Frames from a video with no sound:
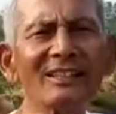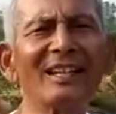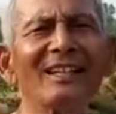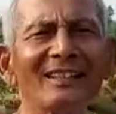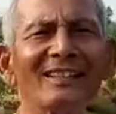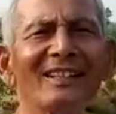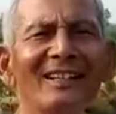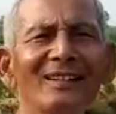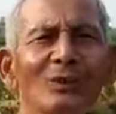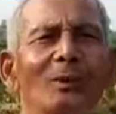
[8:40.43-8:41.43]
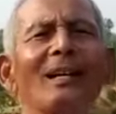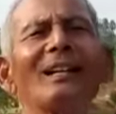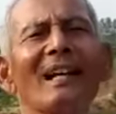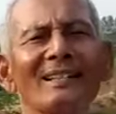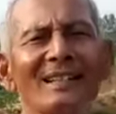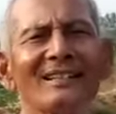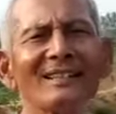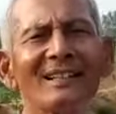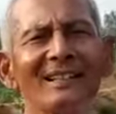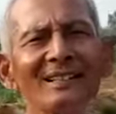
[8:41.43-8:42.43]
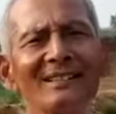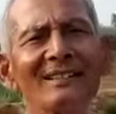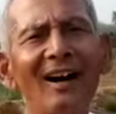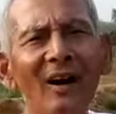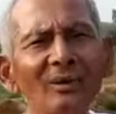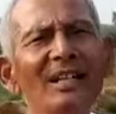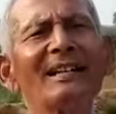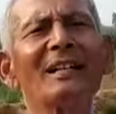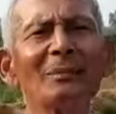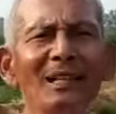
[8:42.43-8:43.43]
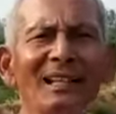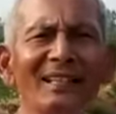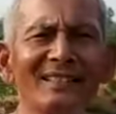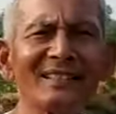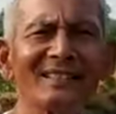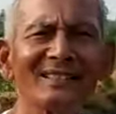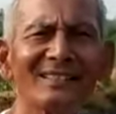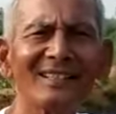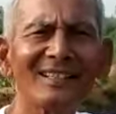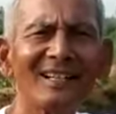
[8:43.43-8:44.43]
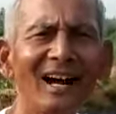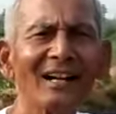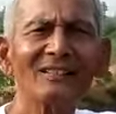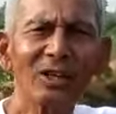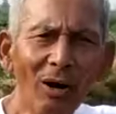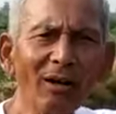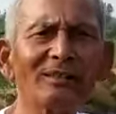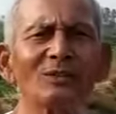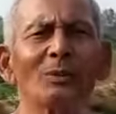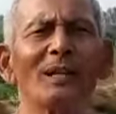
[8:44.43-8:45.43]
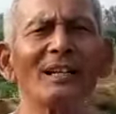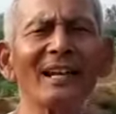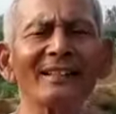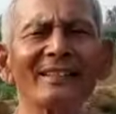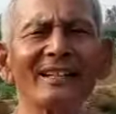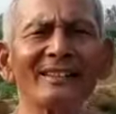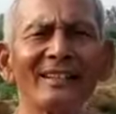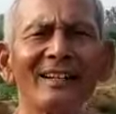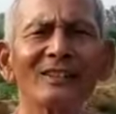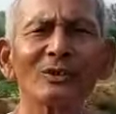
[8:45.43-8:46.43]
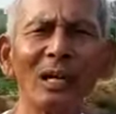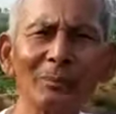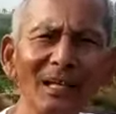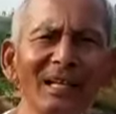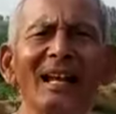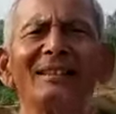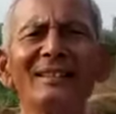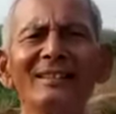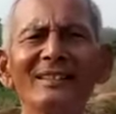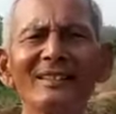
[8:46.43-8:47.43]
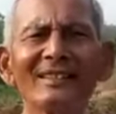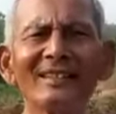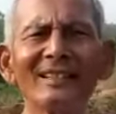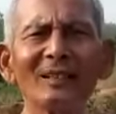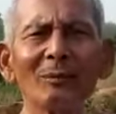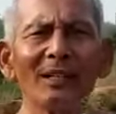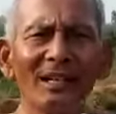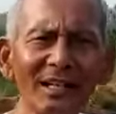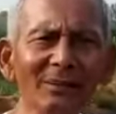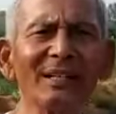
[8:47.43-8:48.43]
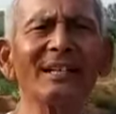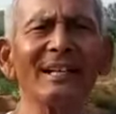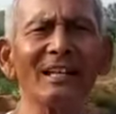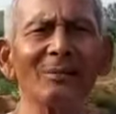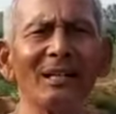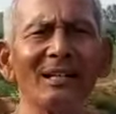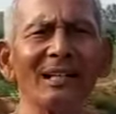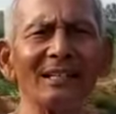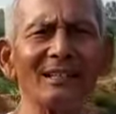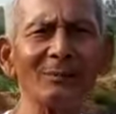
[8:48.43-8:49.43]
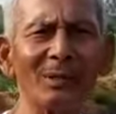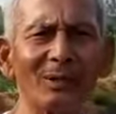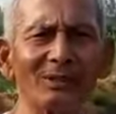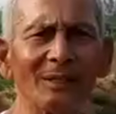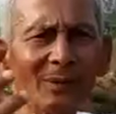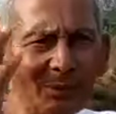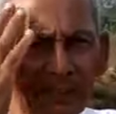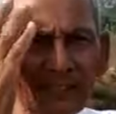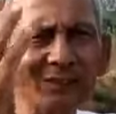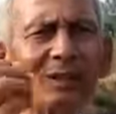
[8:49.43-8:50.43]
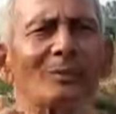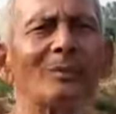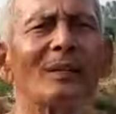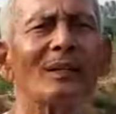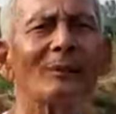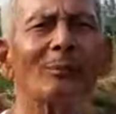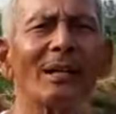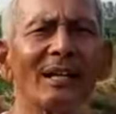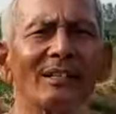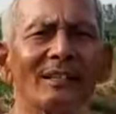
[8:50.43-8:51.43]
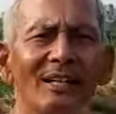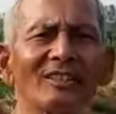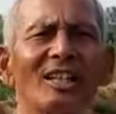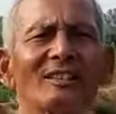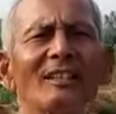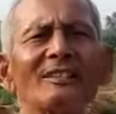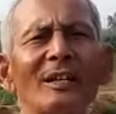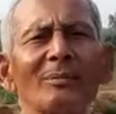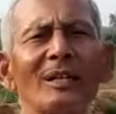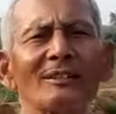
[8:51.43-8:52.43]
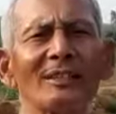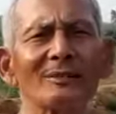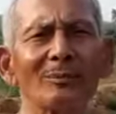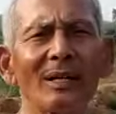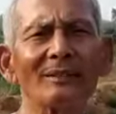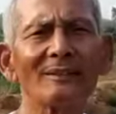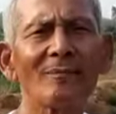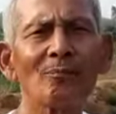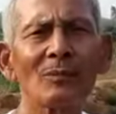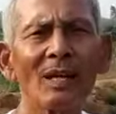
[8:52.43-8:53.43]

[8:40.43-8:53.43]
thinking to be enlightened, then how they can be enlightened? I thought to be enlightened, so I'm enlightened. But anybody can be enlightened because everyone has got brain, conscious and subconscious mind.